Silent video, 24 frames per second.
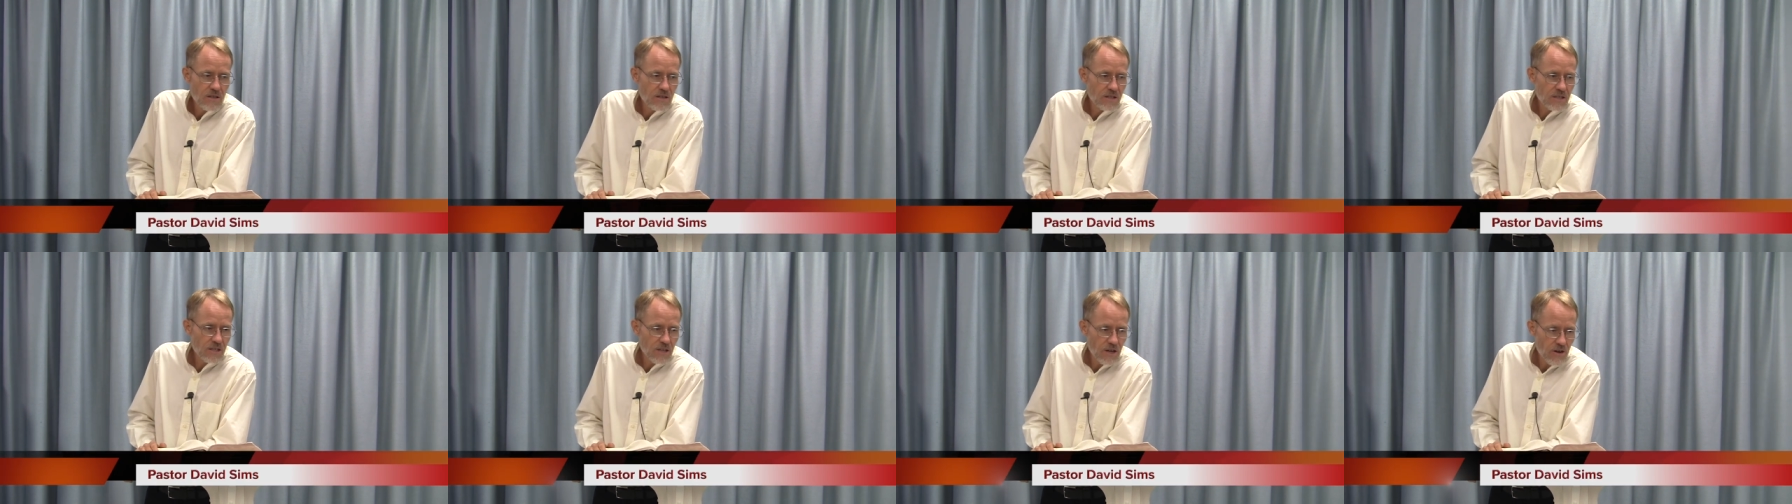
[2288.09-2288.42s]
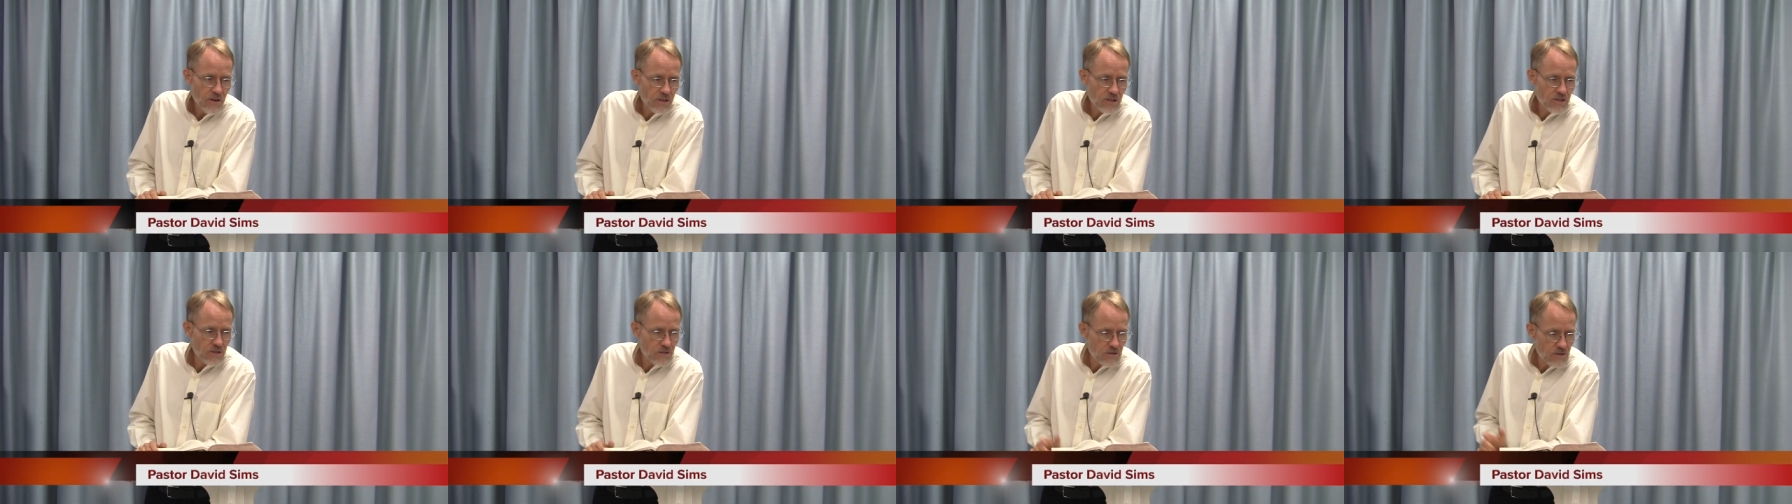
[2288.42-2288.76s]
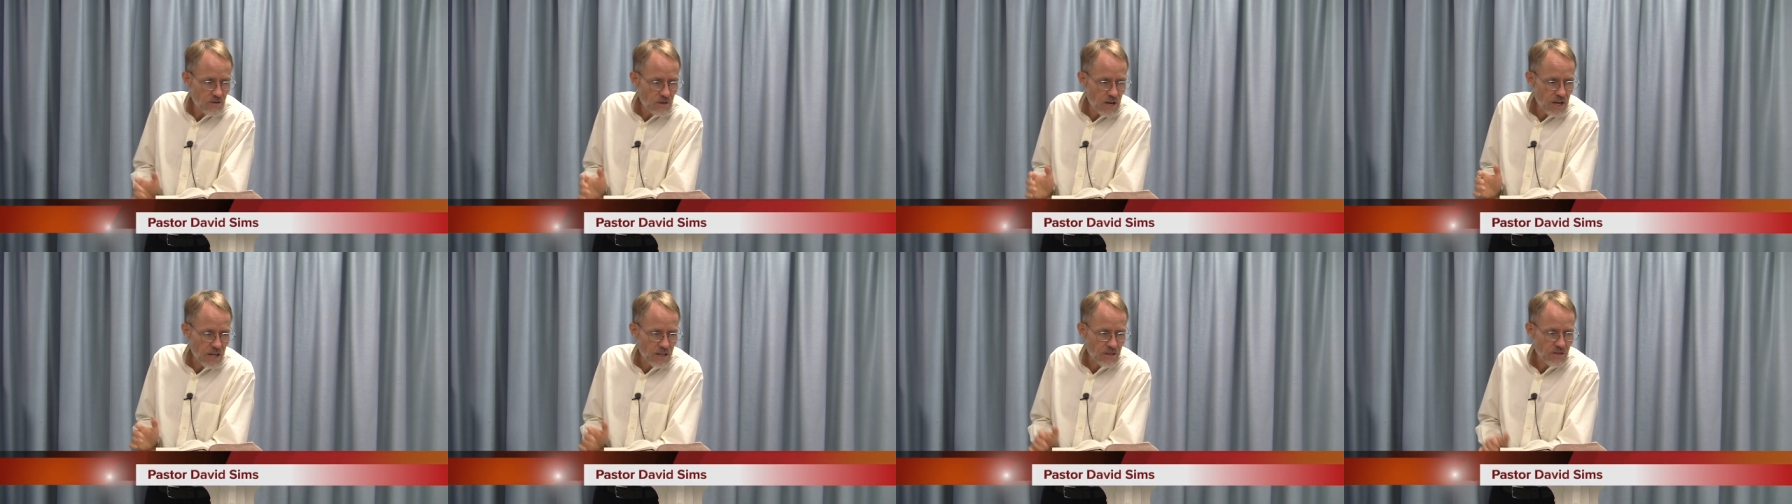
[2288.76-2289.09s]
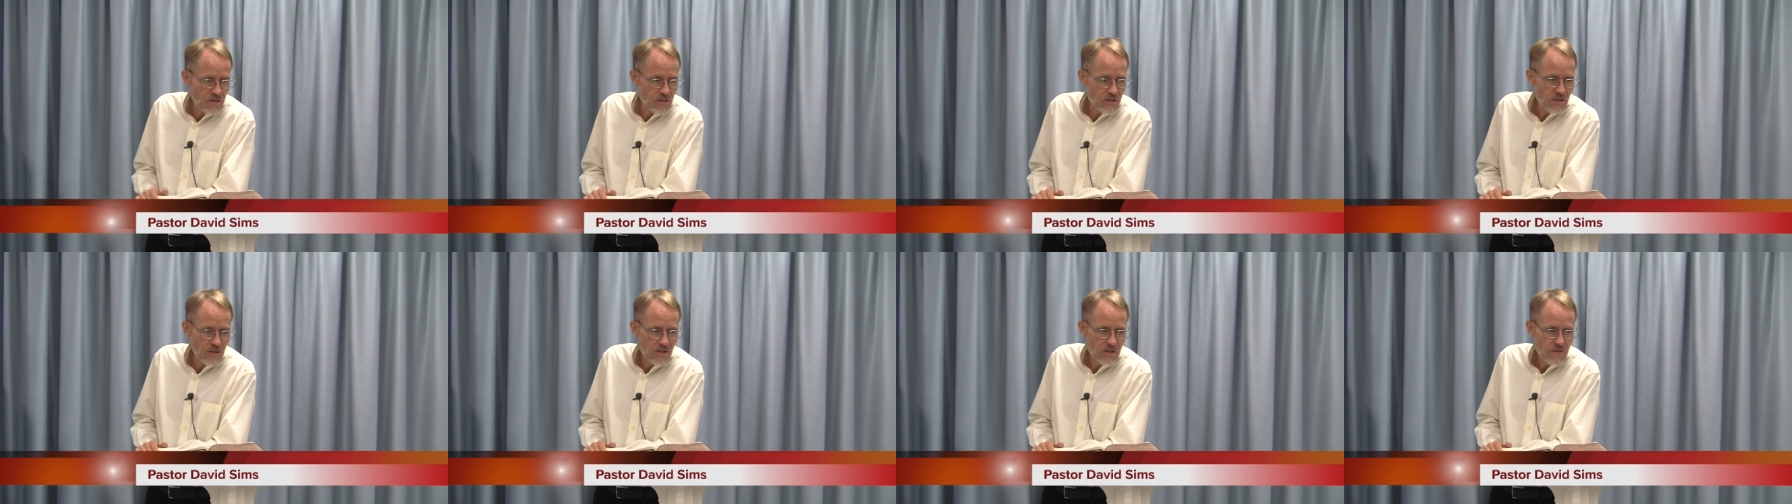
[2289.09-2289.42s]
character
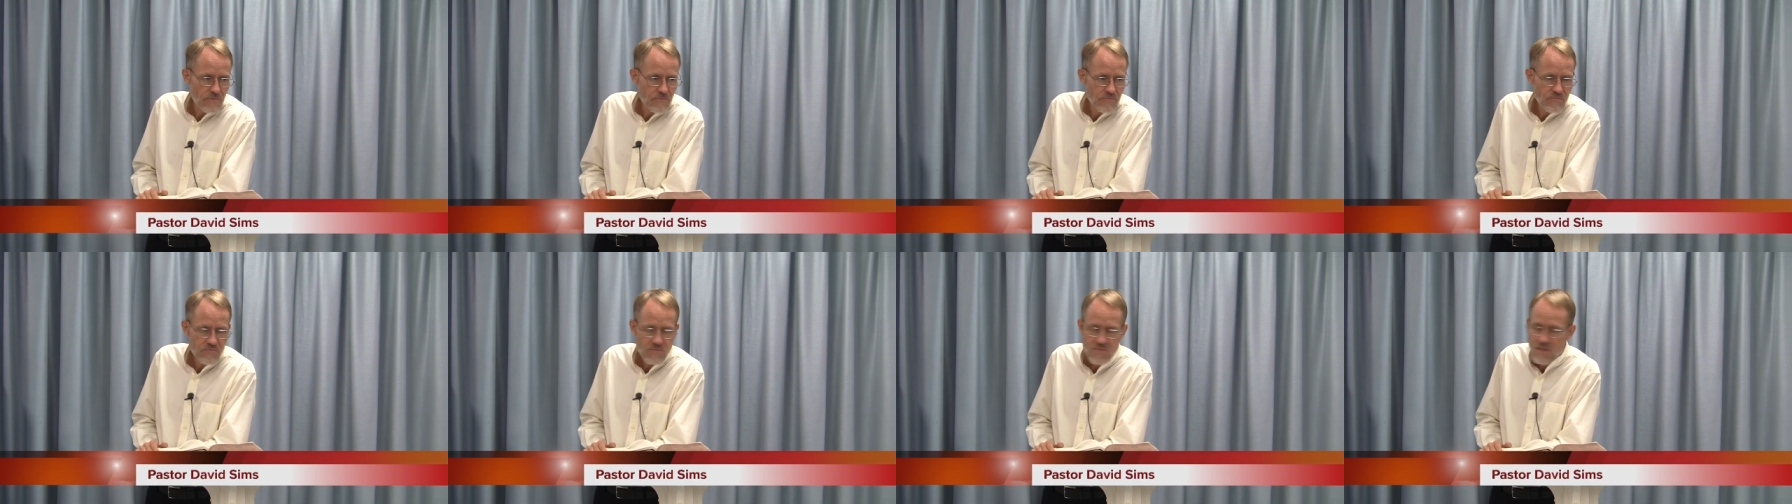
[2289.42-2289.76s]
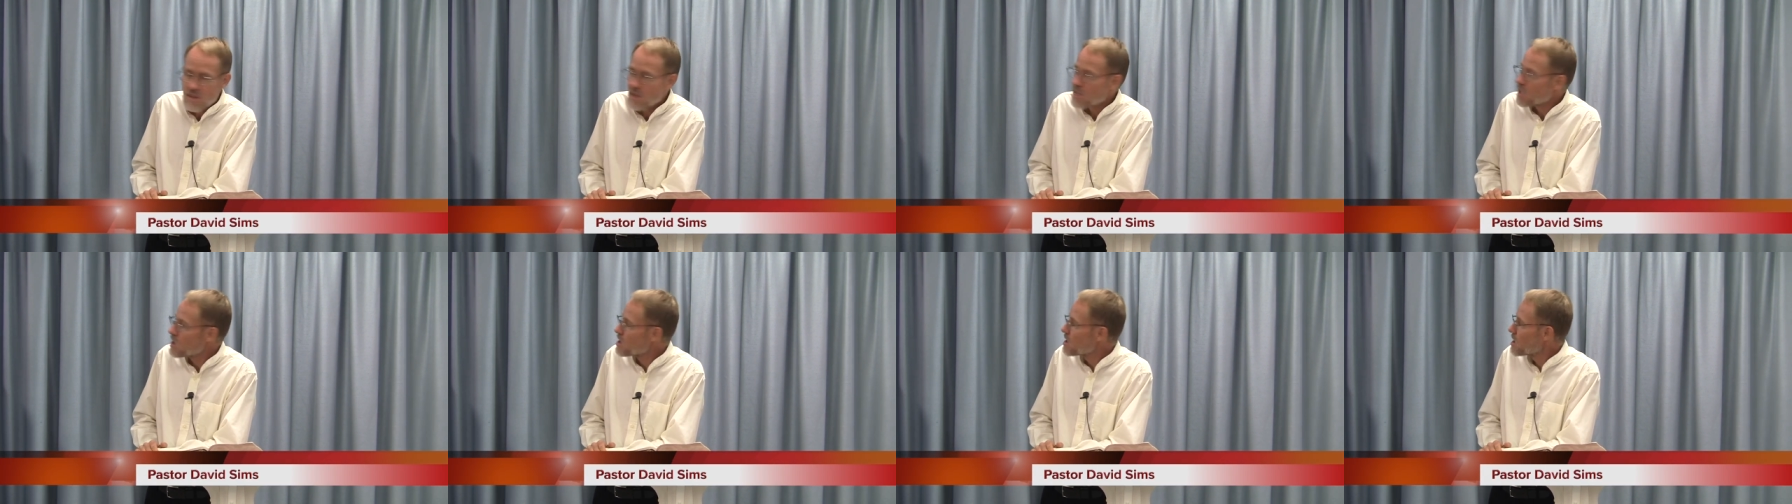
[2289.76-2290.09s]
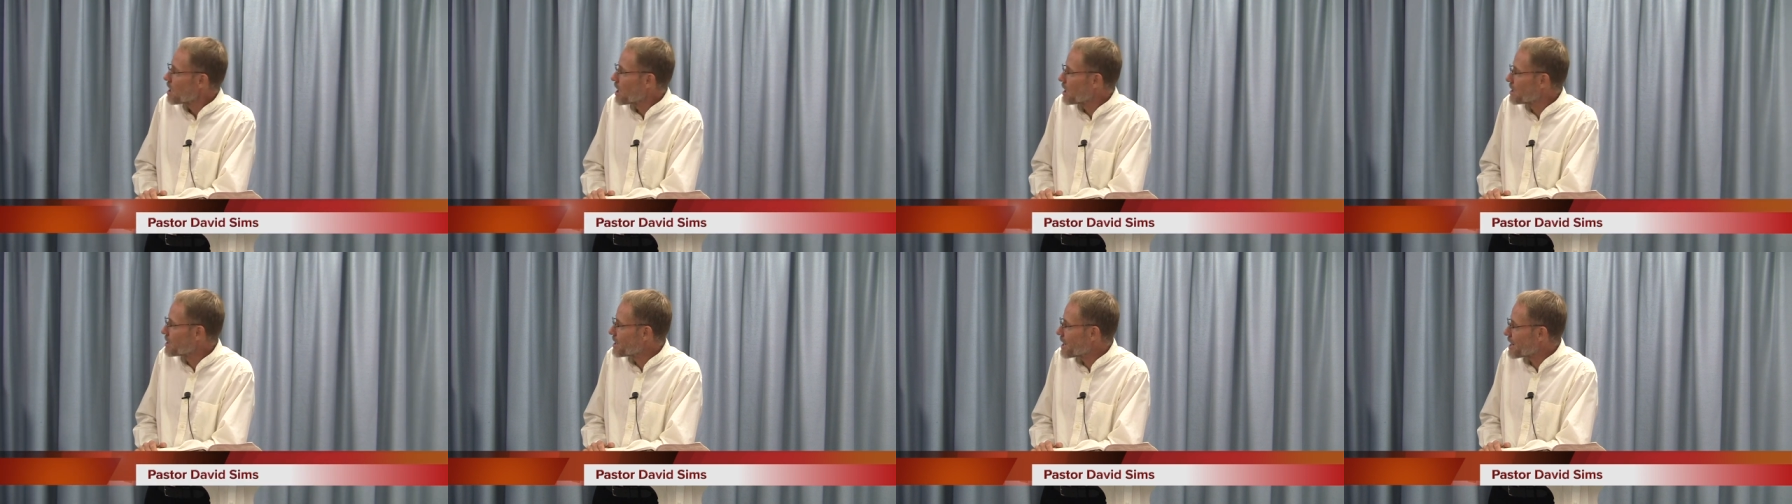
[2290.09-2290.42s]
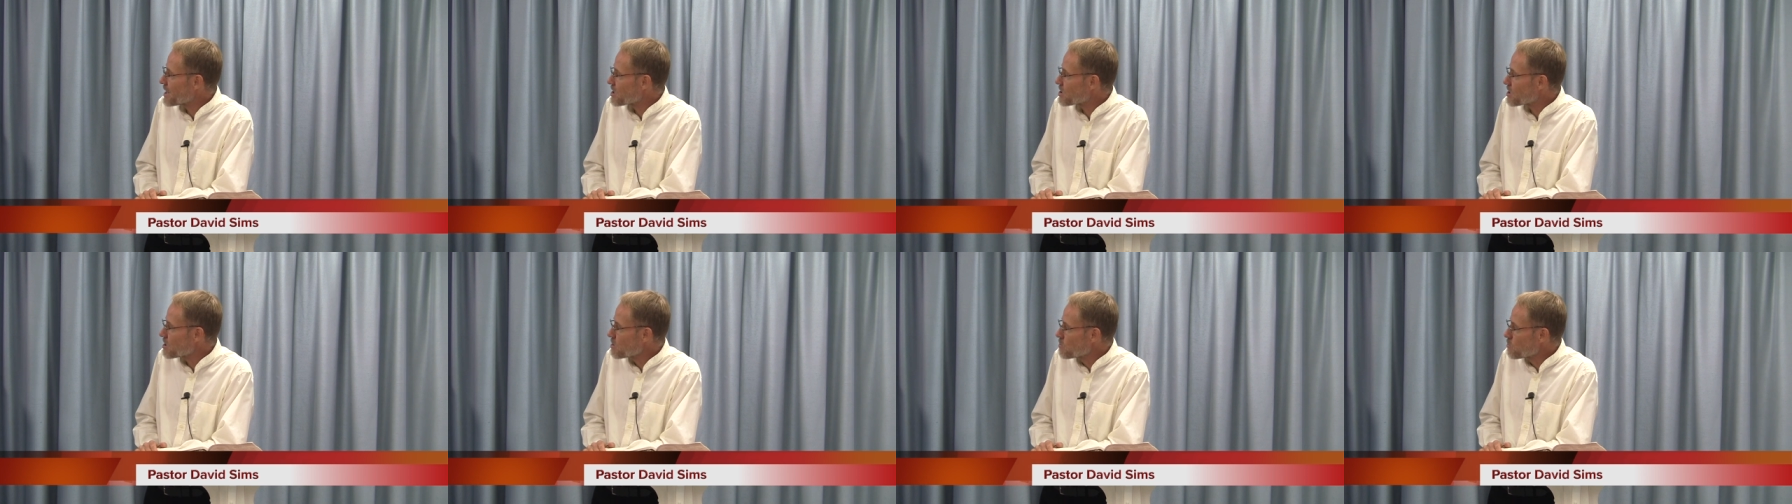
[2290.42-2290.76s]
traits a
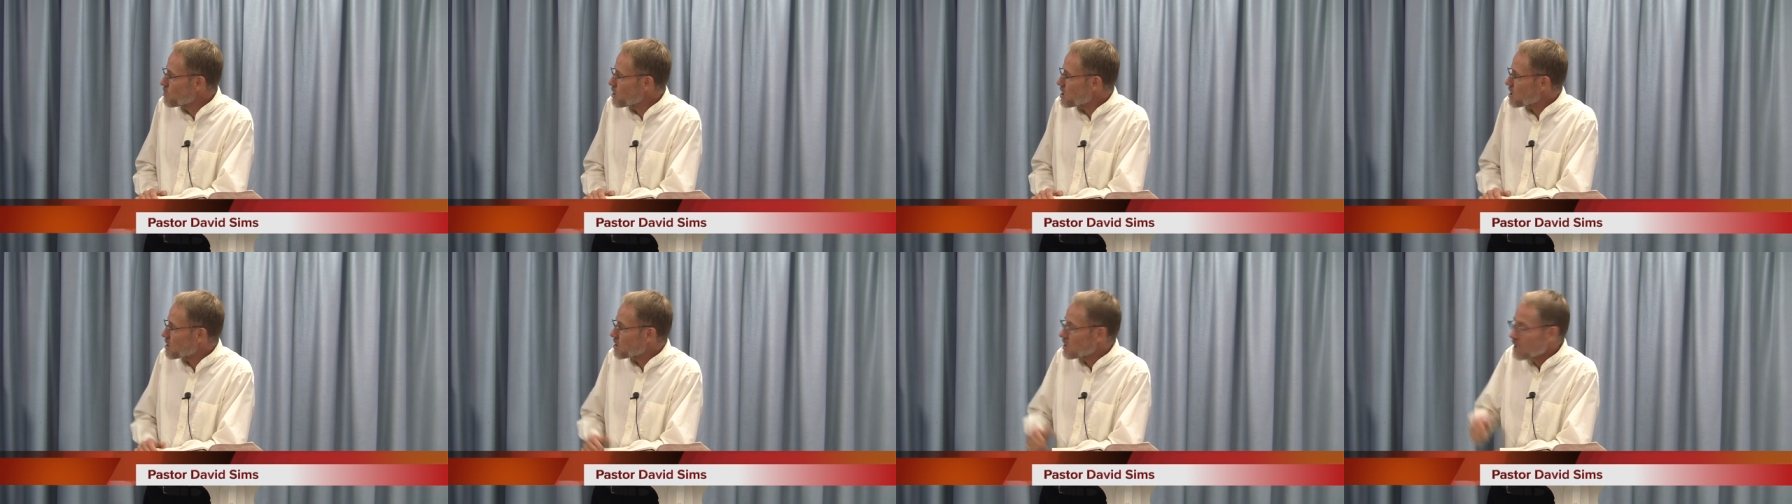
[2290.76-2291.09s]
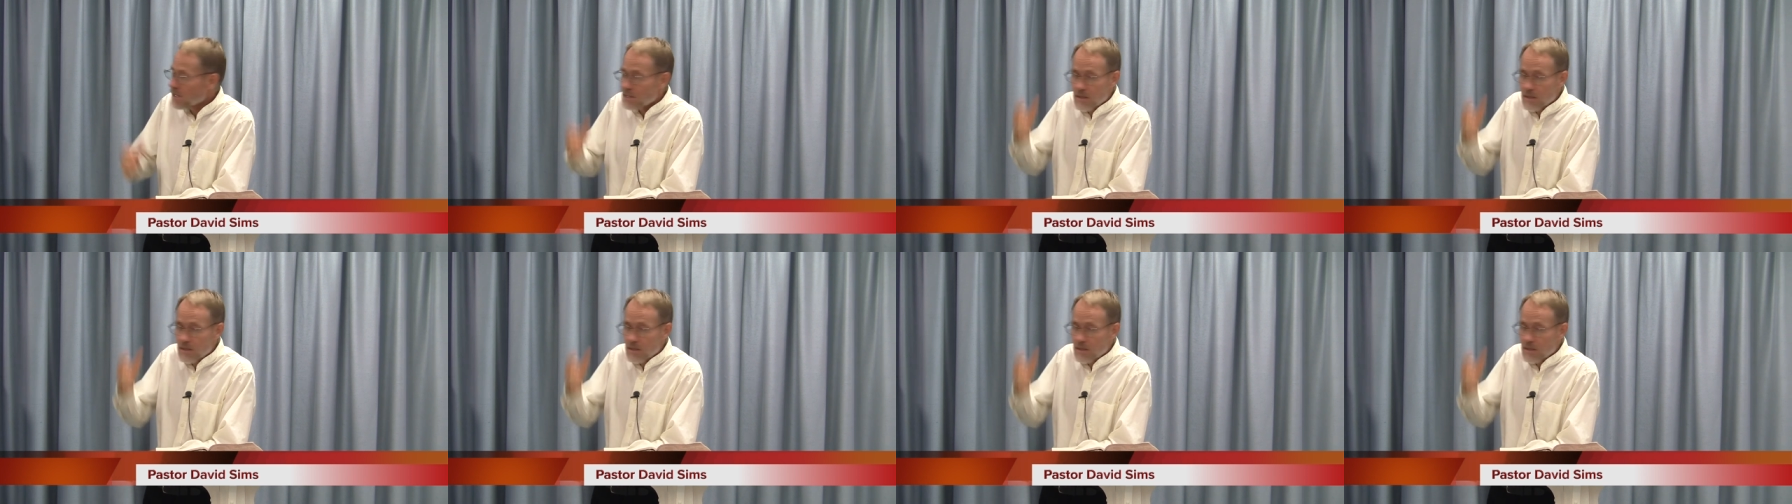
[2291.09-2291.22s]
nation with